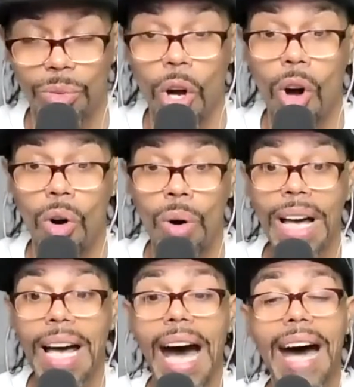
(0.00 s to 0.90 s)
No,
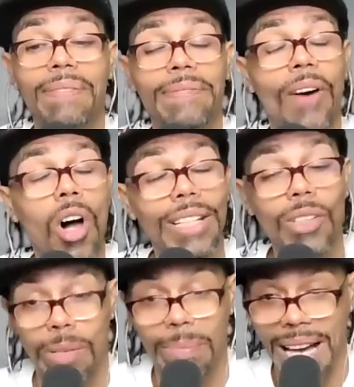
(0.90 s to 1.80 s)
I've fallen
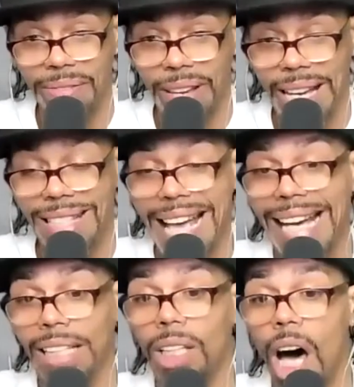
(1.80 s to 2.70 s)
on my face
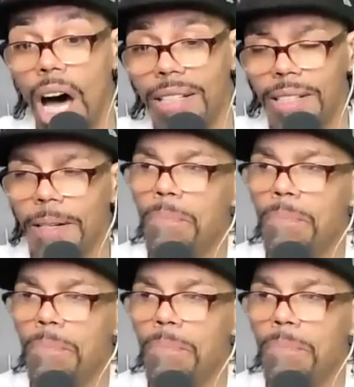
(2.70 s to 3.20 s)
a lot.